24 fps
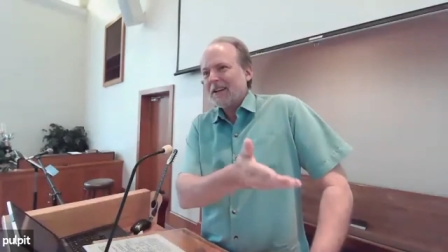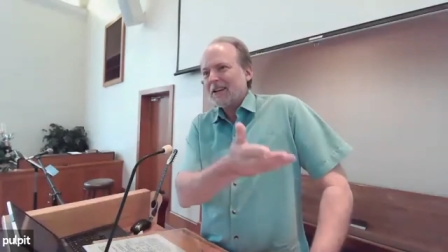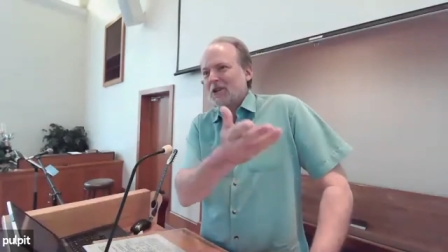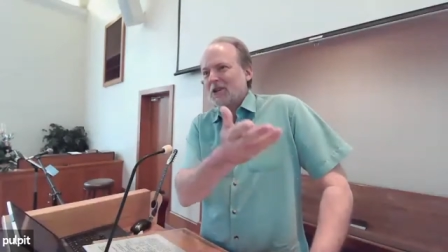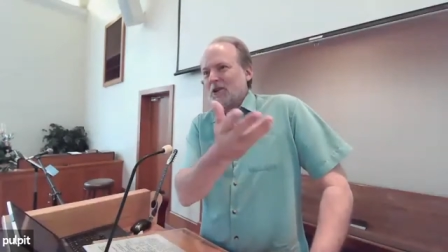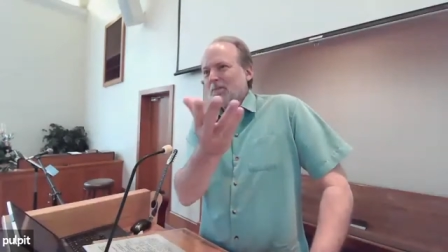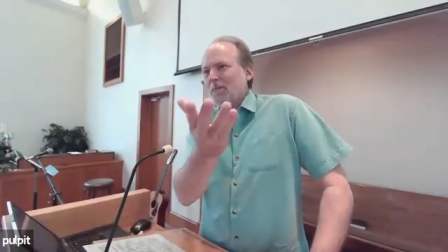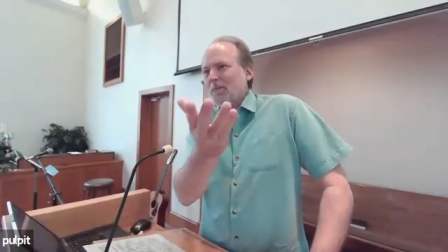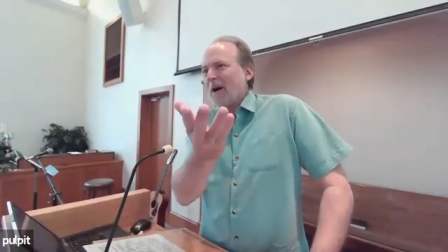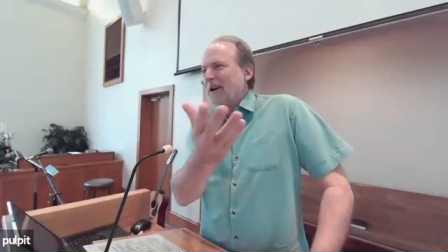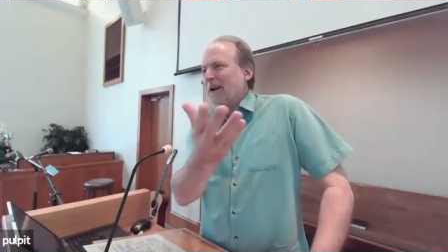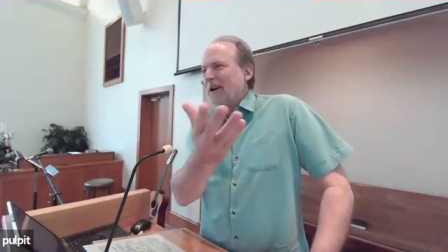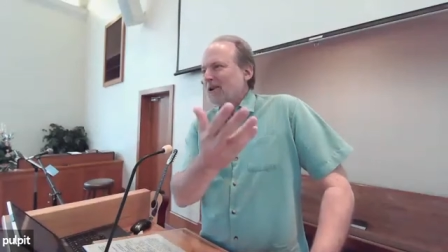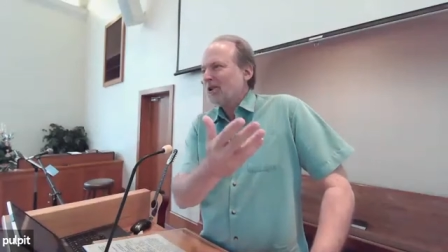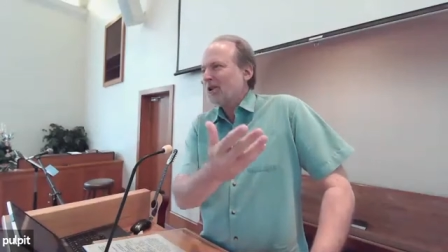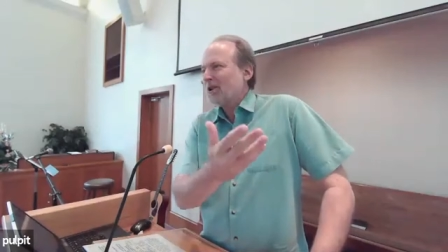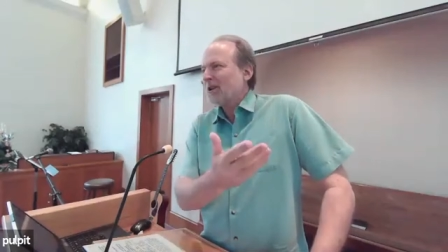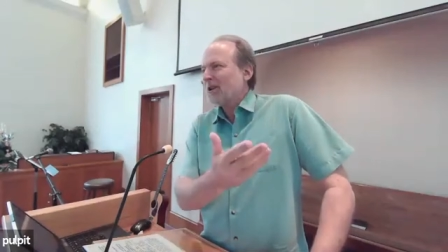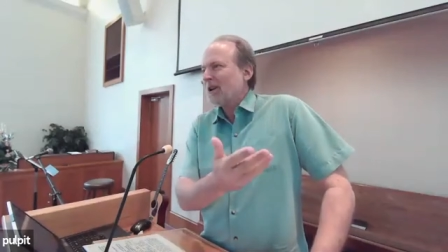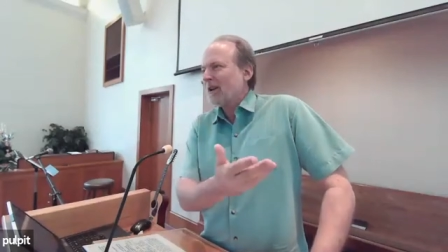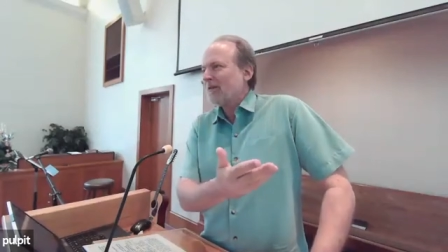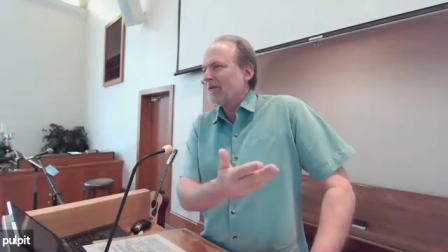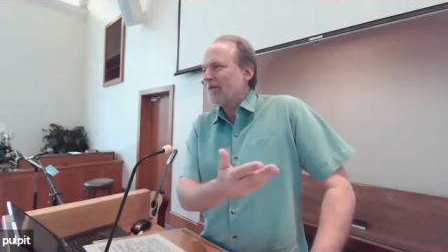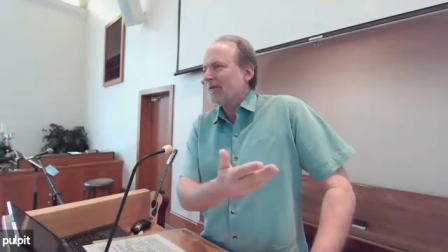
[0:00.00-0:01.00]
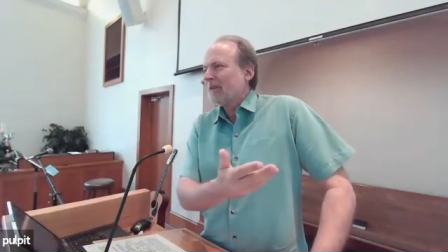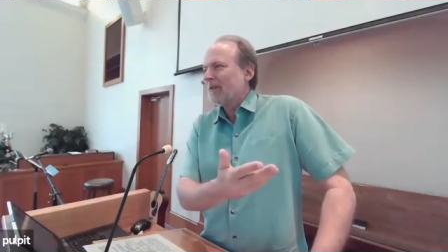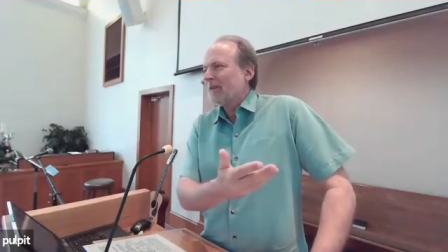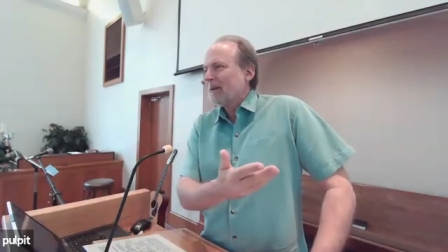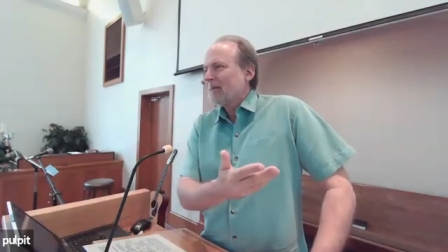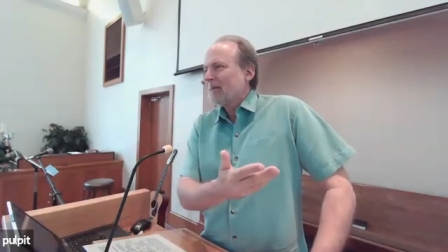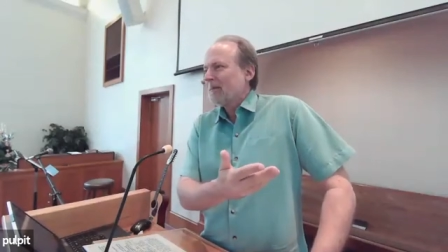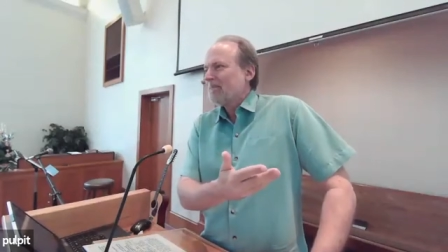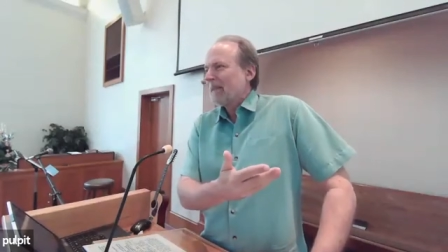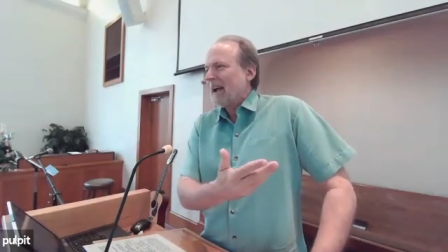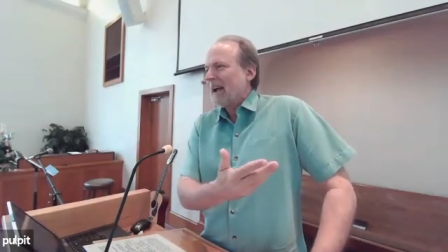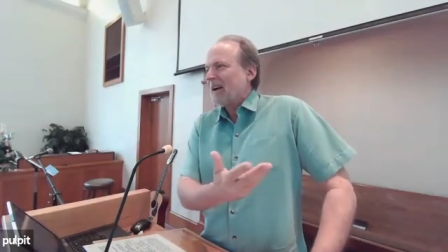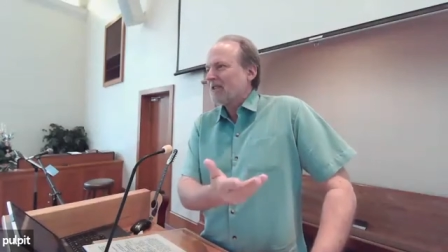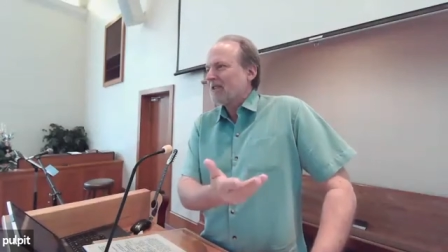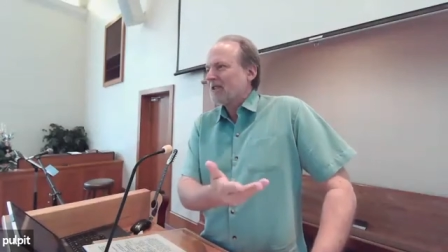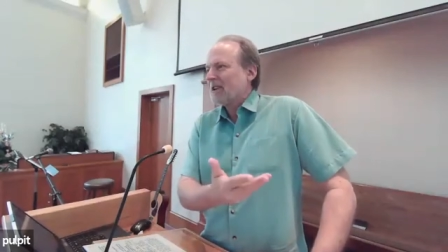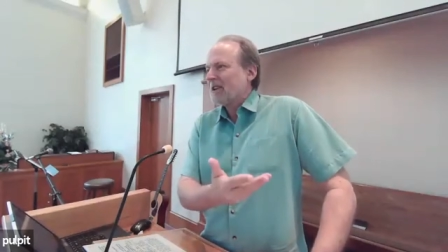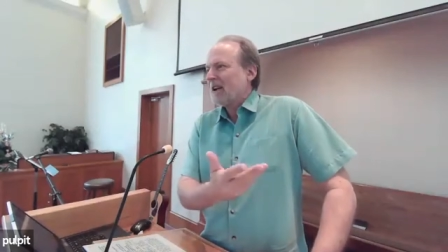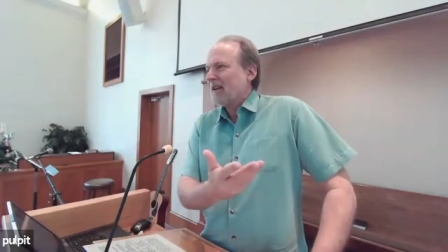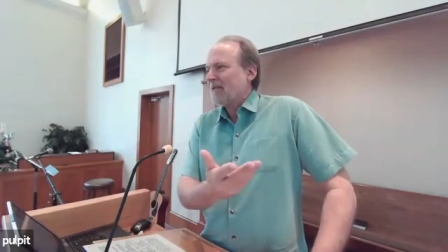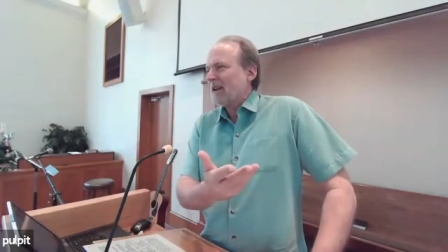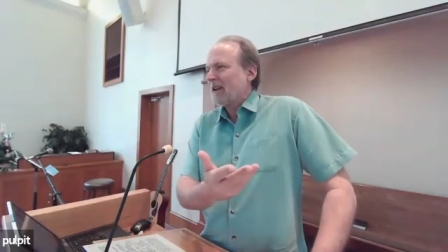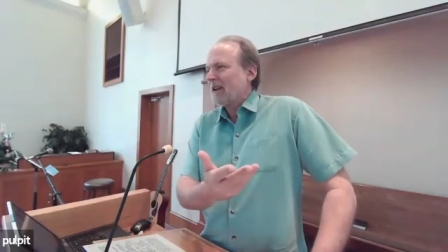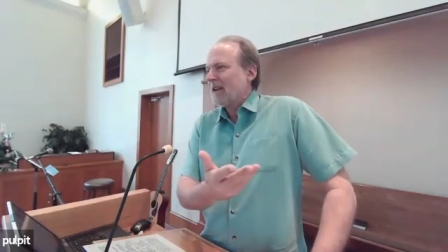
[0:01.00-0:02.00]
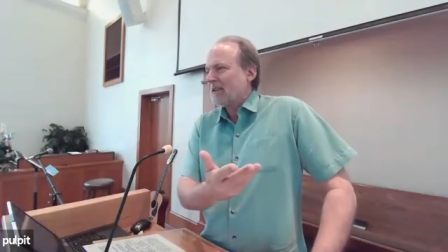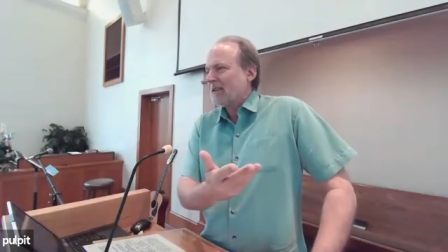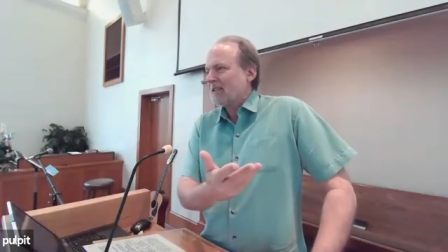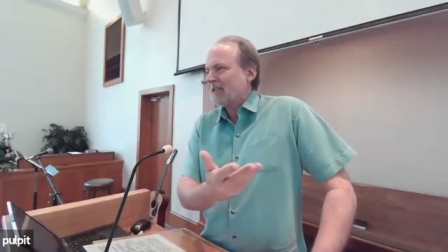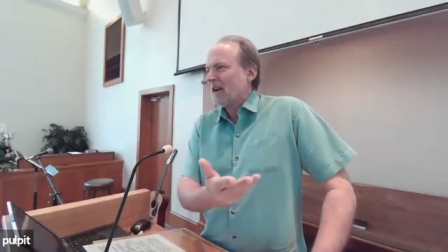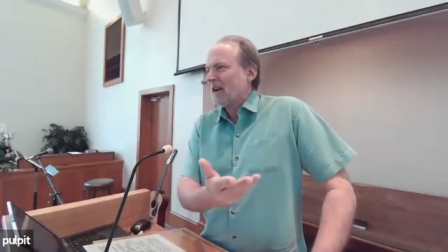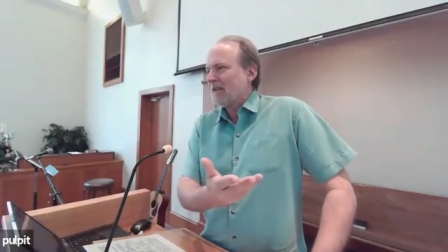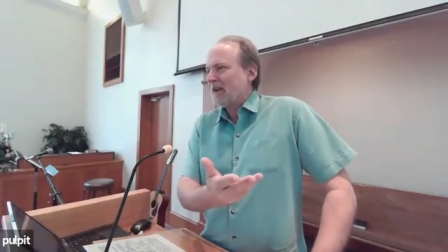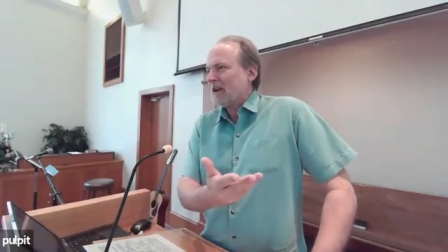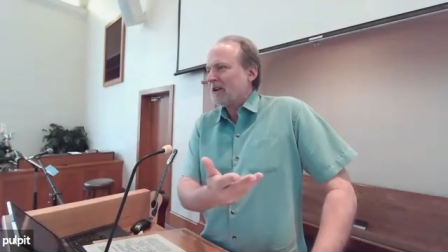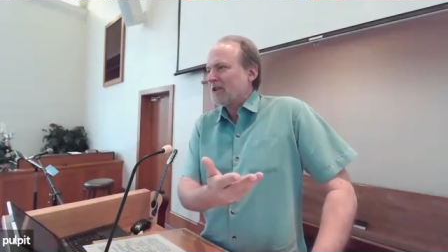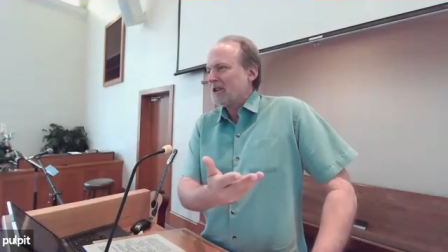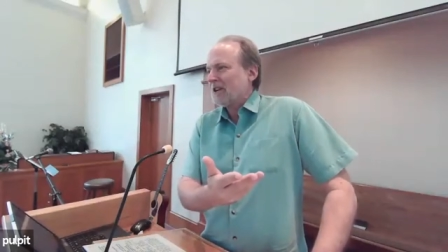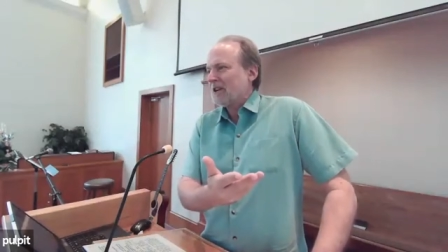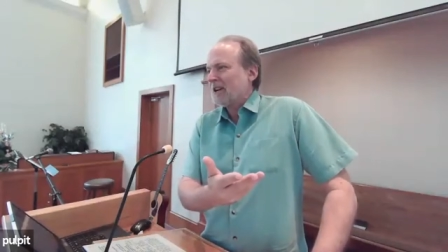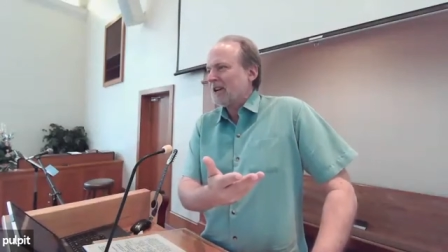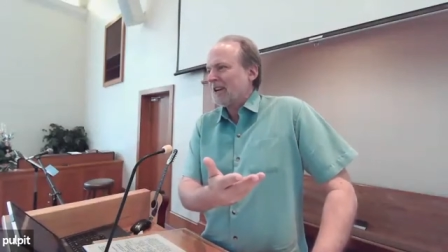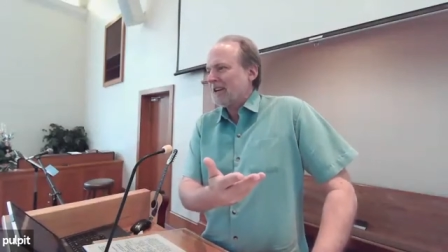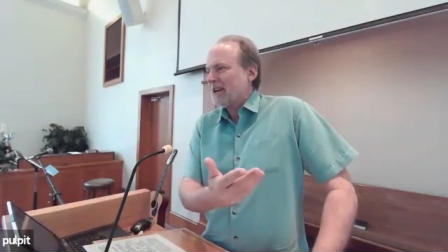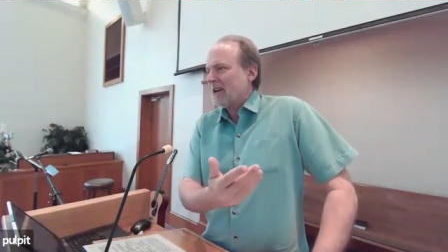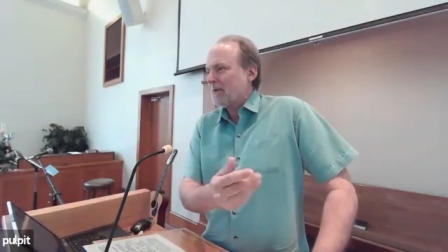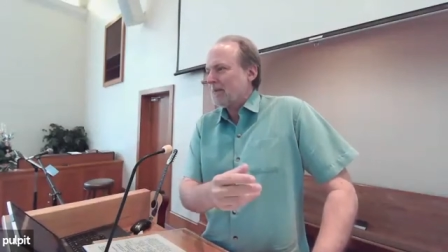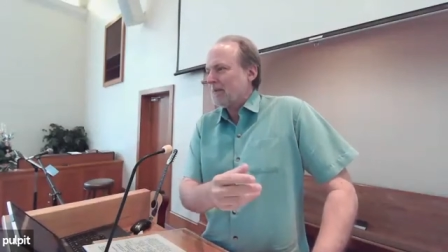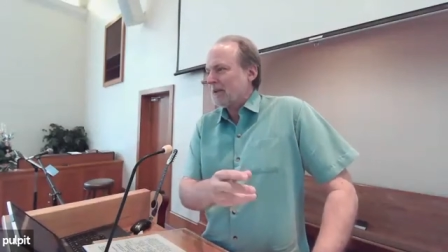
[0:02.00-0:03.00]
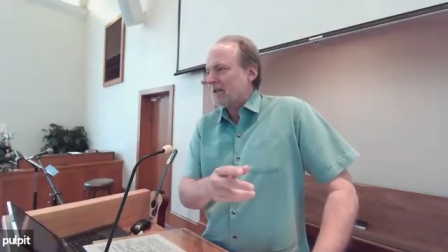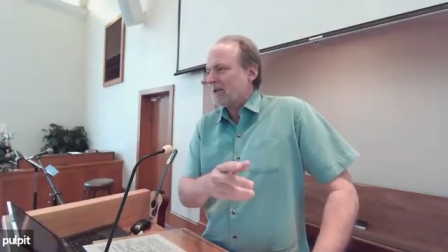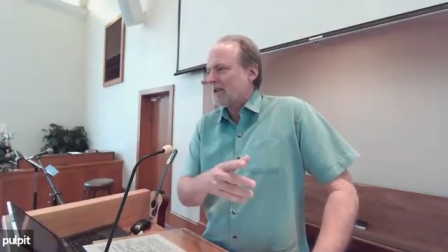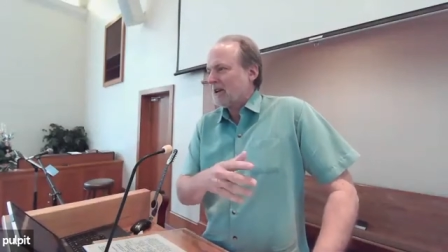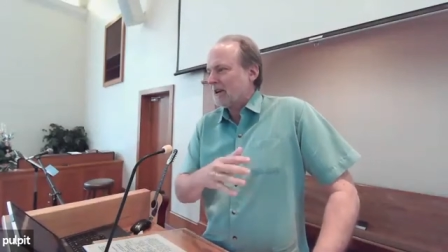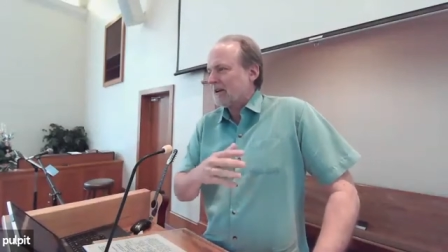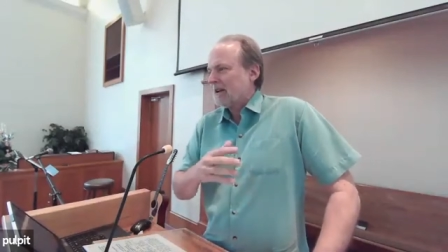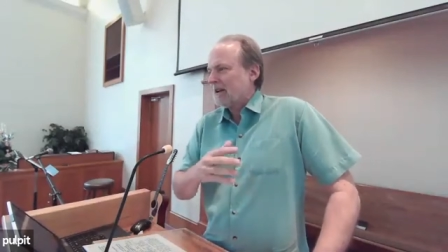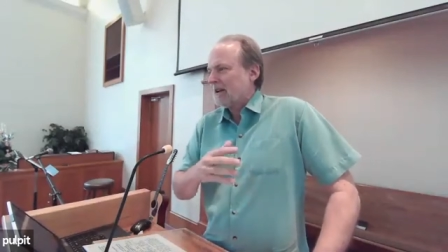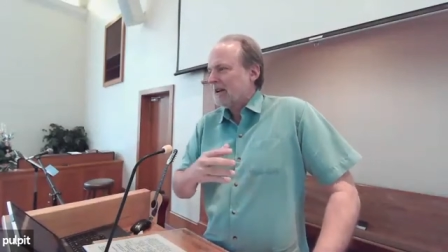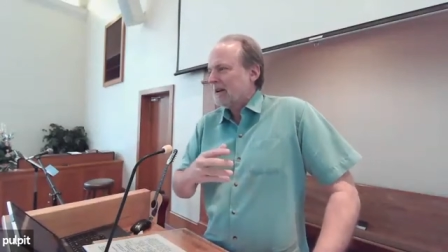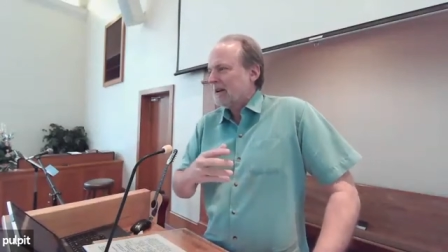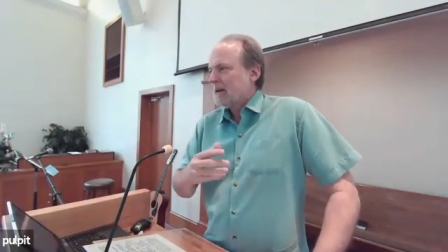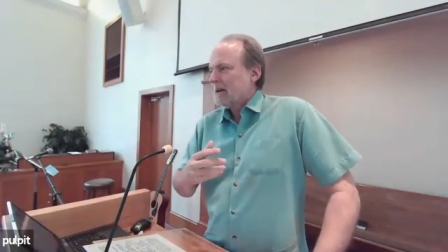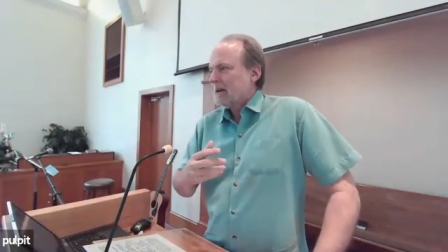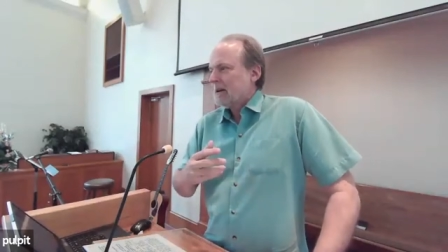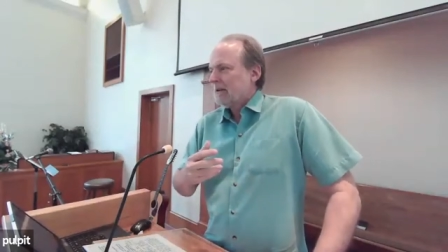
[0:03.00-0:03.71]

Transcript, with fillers: it is an expression of our salvation in Him.